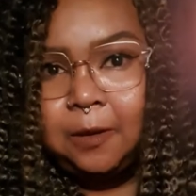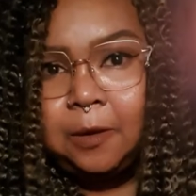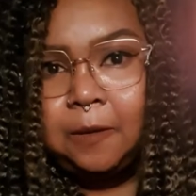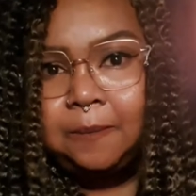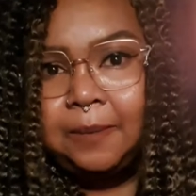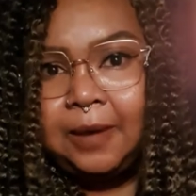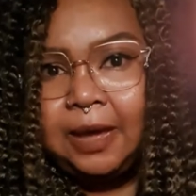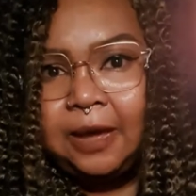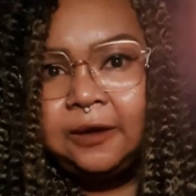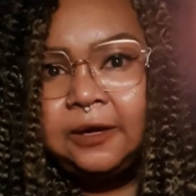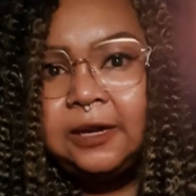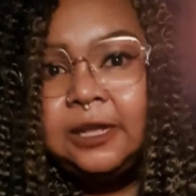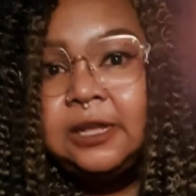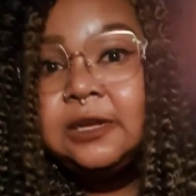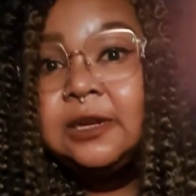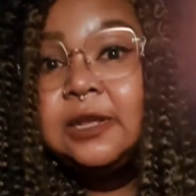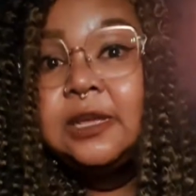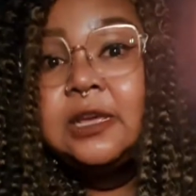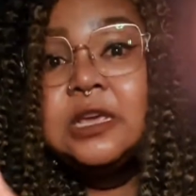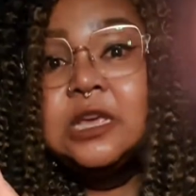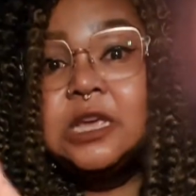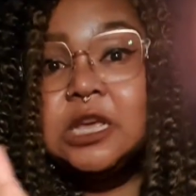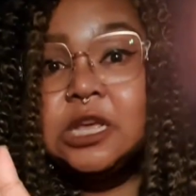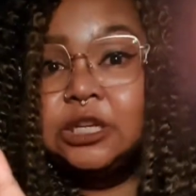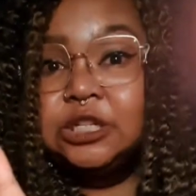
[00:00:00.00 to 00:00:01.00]
about it,
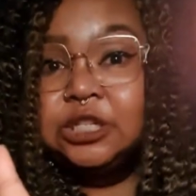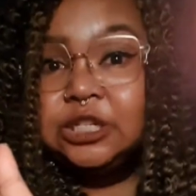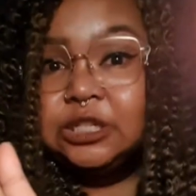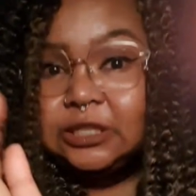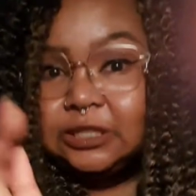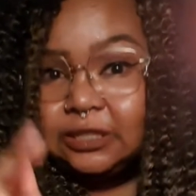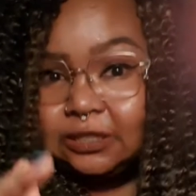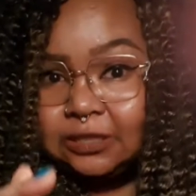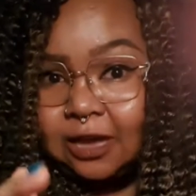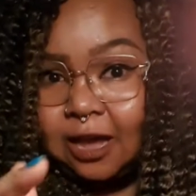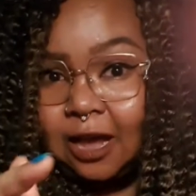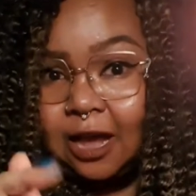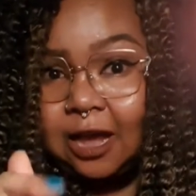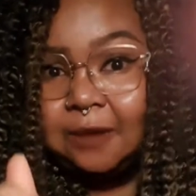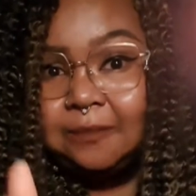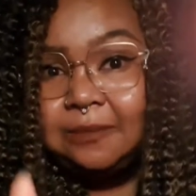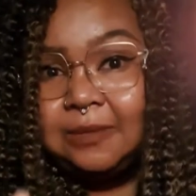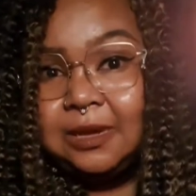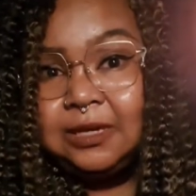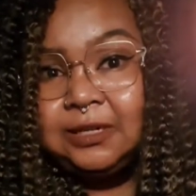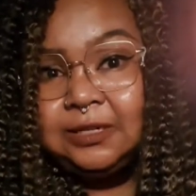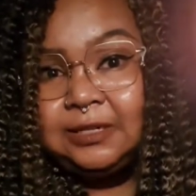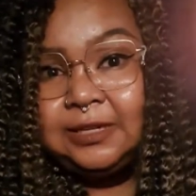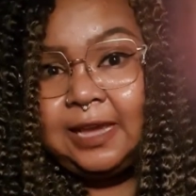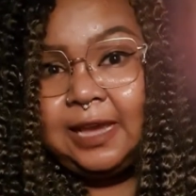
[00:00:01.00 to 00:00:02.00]
just
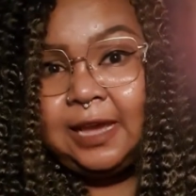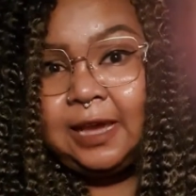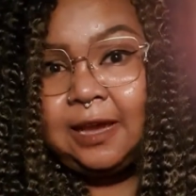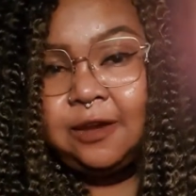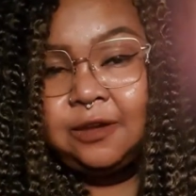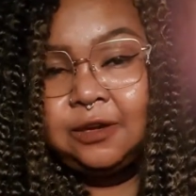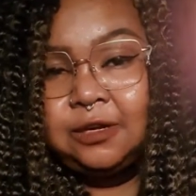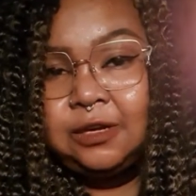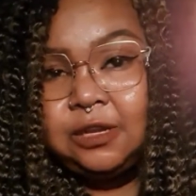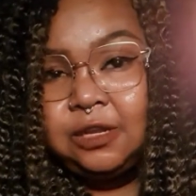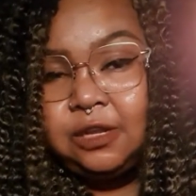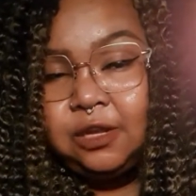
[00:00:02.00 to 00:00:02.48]
comment down